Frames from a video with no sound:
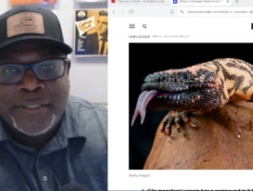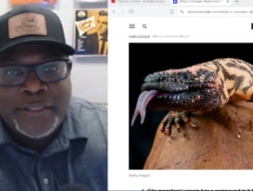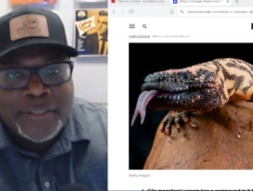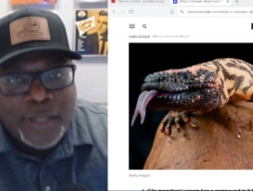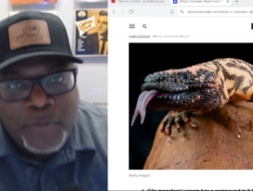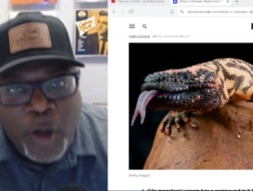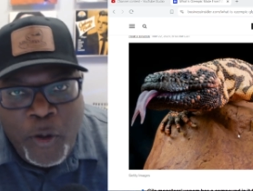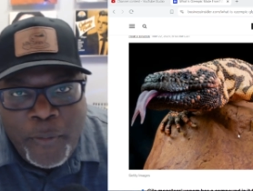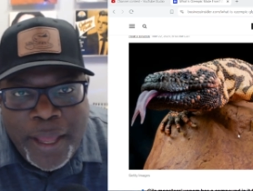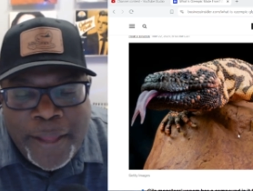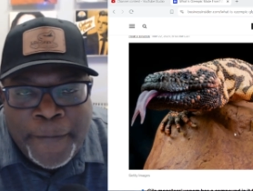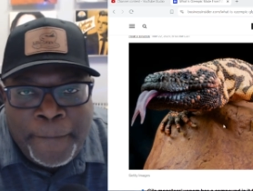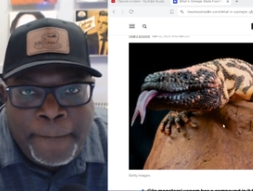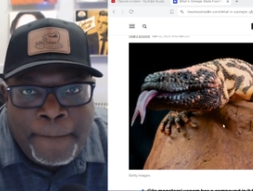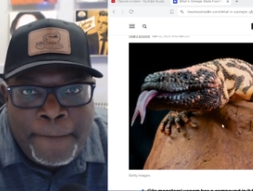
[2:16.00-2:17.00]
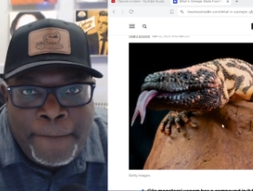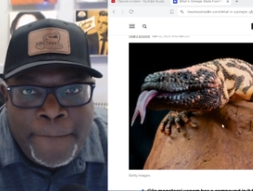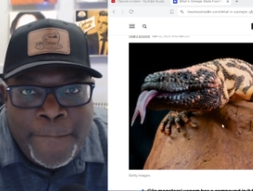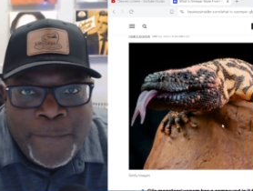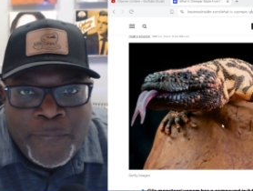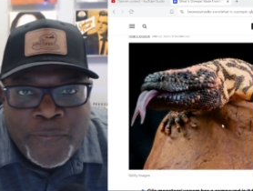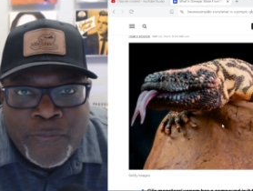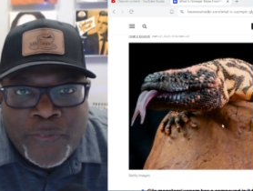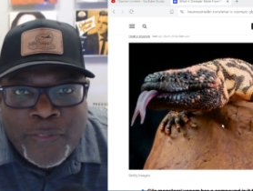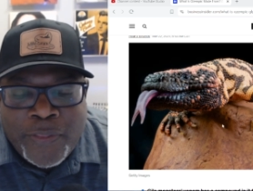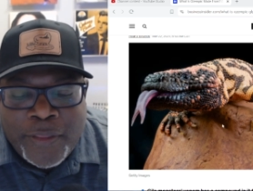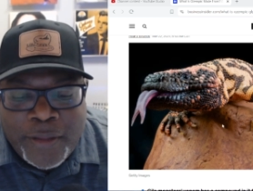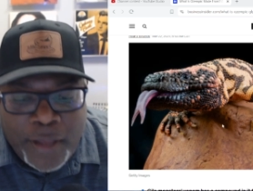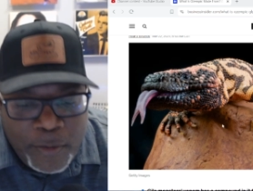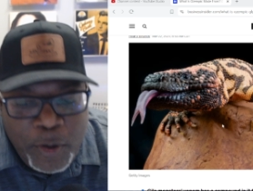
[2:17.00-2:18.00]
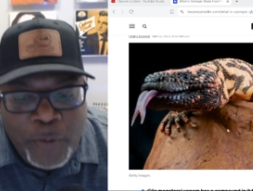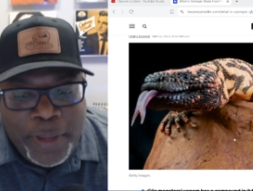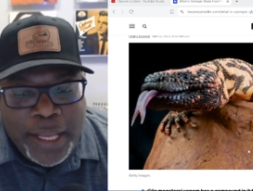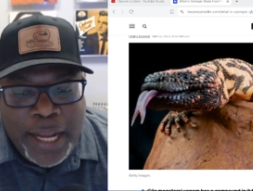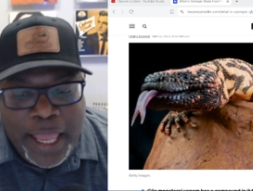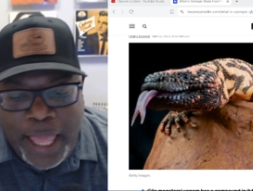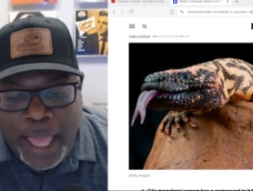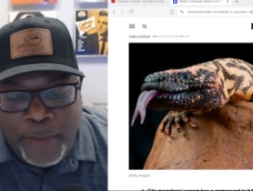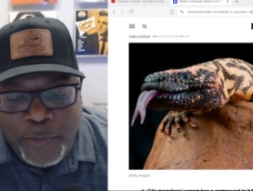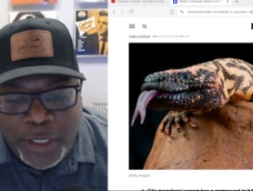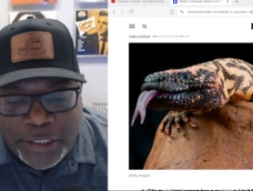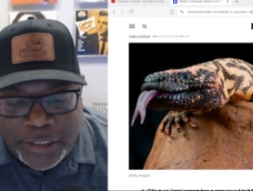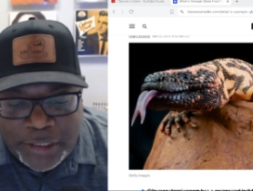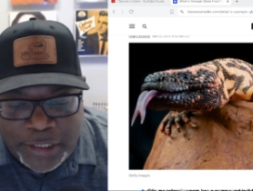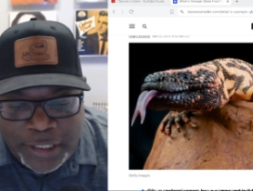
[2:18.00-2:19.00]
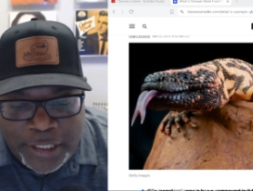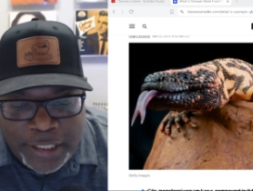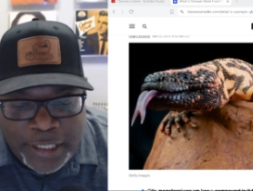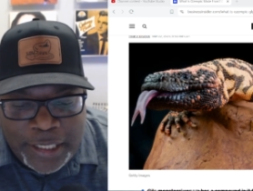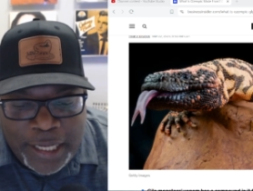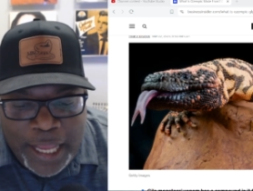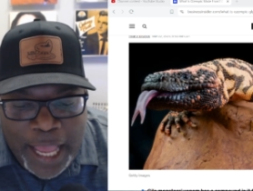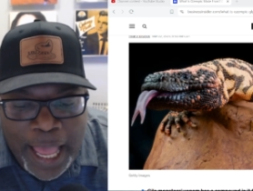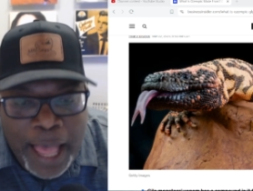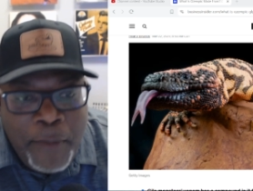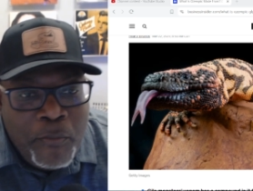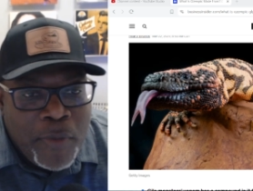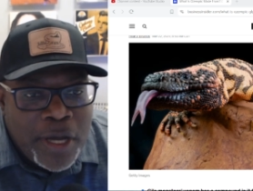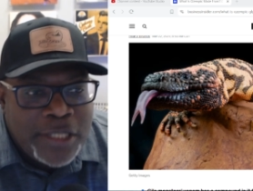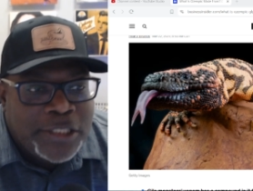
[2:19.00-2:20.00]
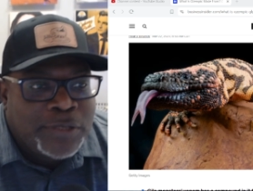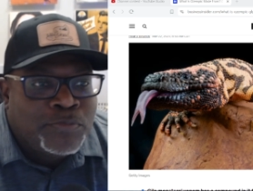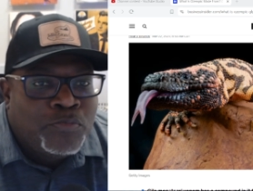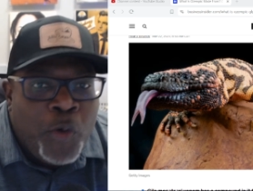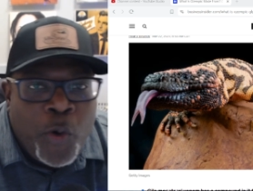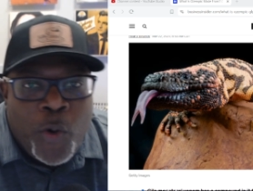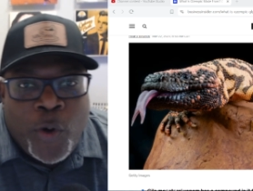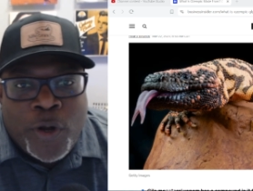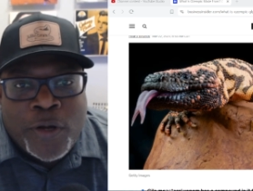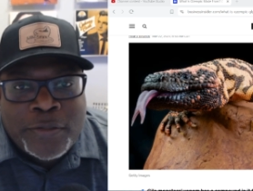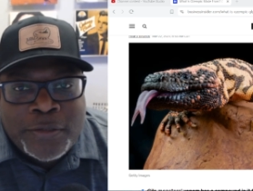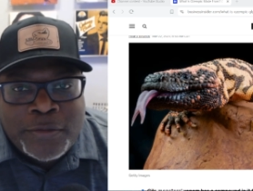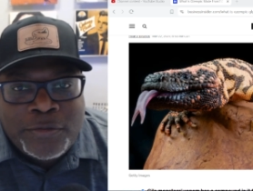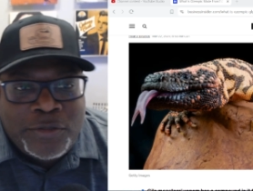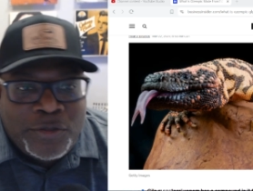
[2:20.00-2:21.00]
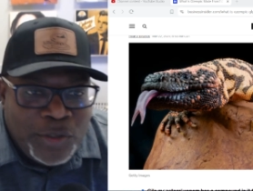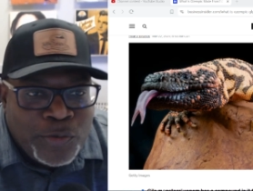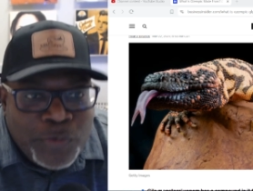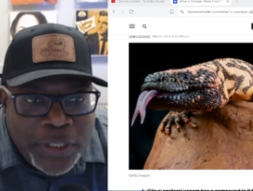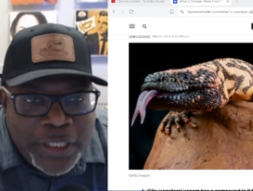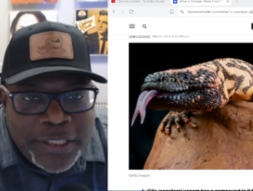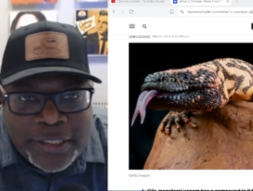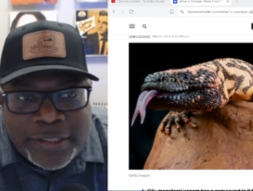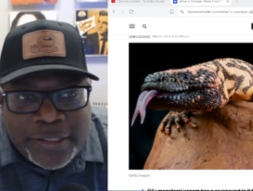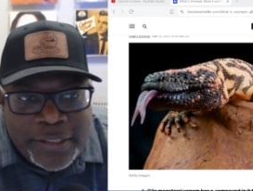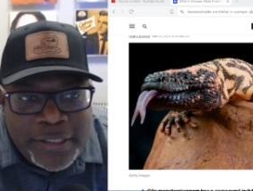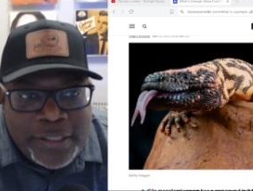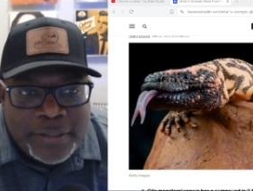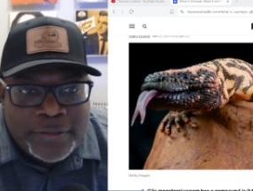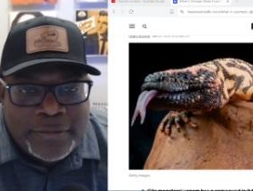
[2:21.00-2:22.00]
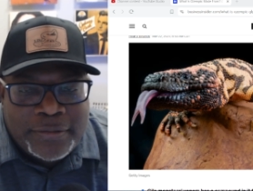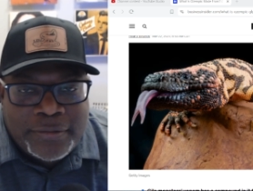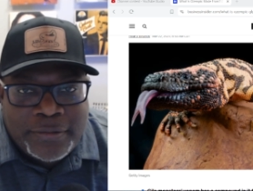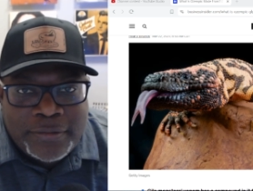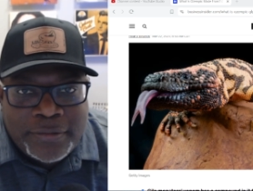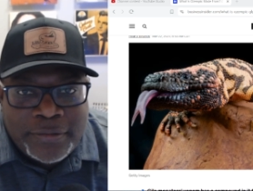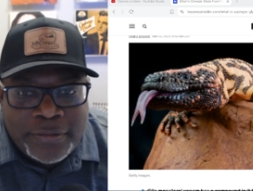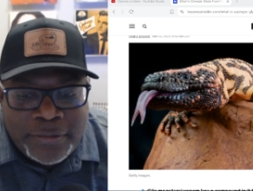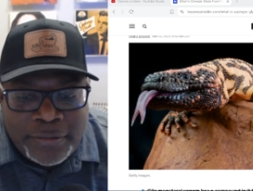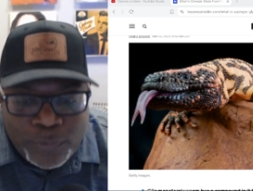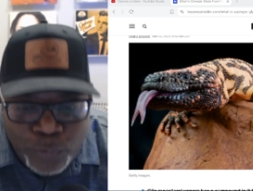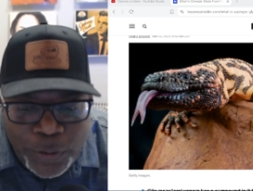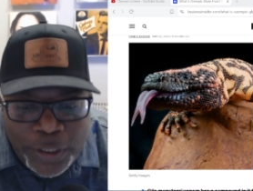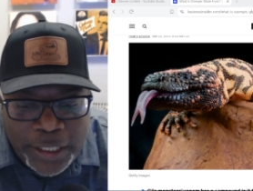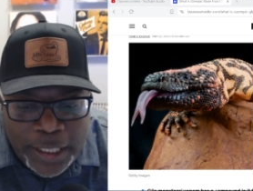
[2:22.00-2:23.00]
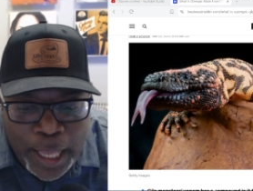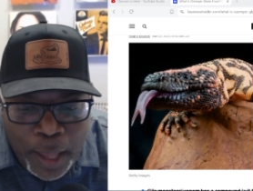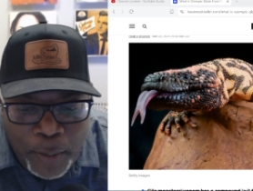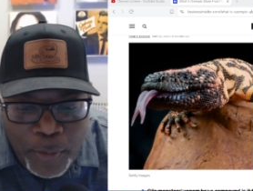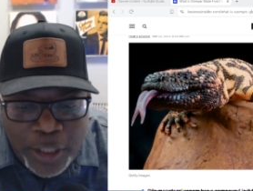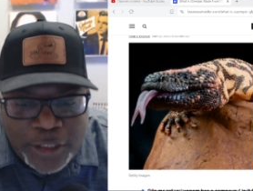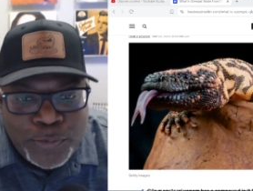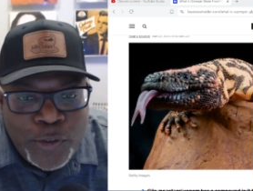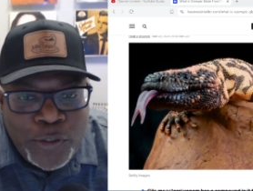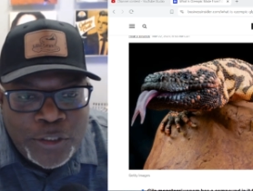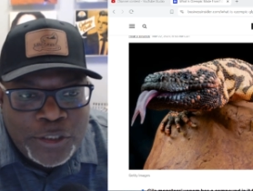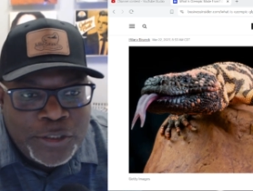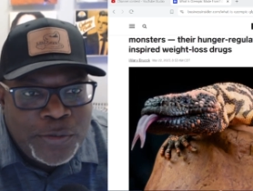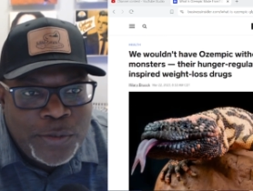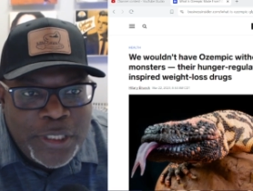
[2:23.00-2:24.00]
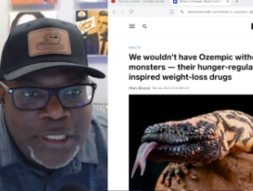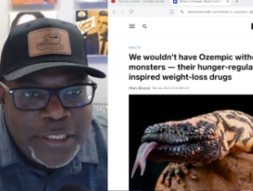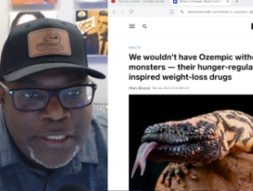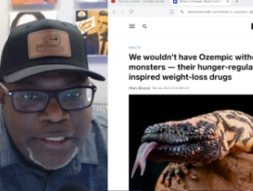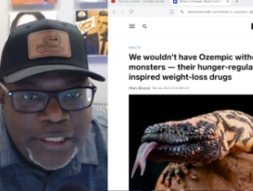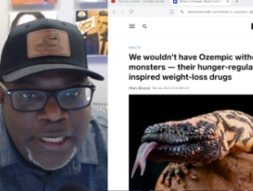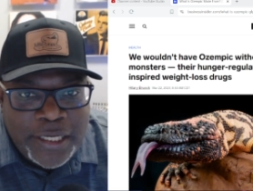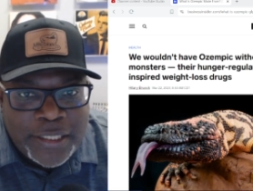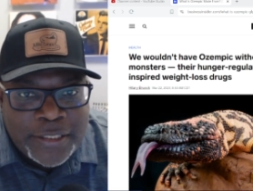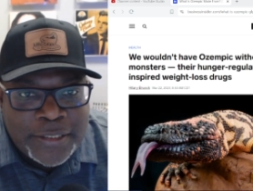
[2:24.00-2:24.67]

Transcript: Come on, man. Come on, man. How much more do you need to see? Really, how much more do you need to see?